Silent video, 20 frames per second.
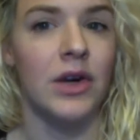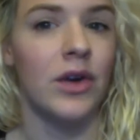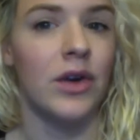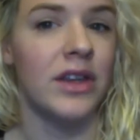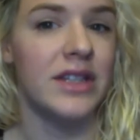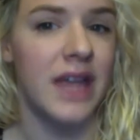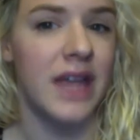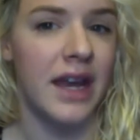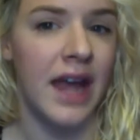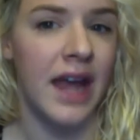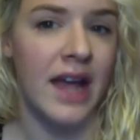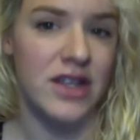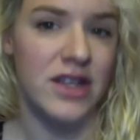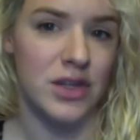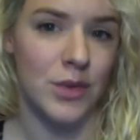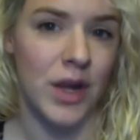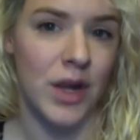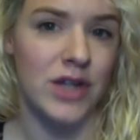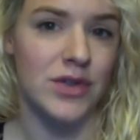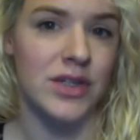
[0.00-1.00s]
or the tenant has
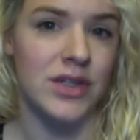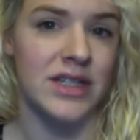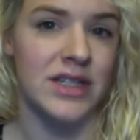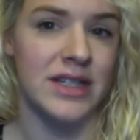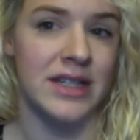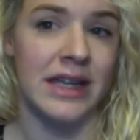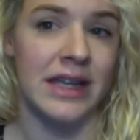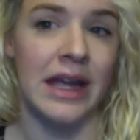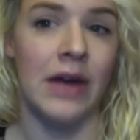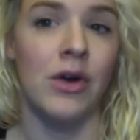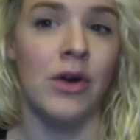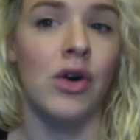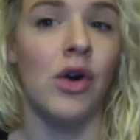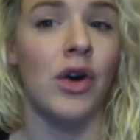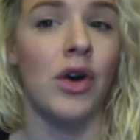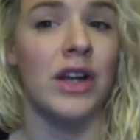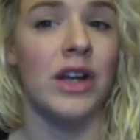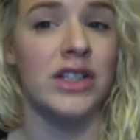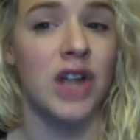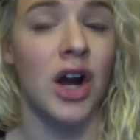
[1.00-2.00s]
the right to a discount
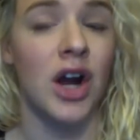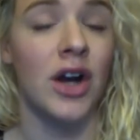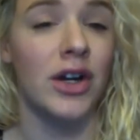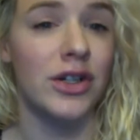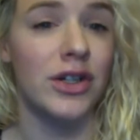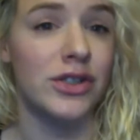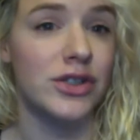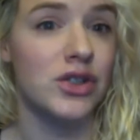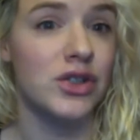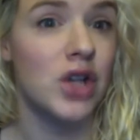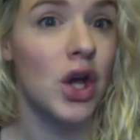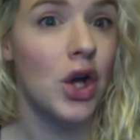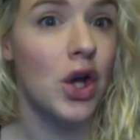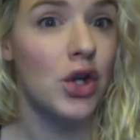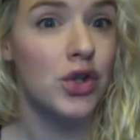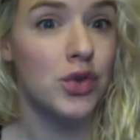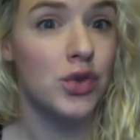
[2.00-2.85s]
according to Articles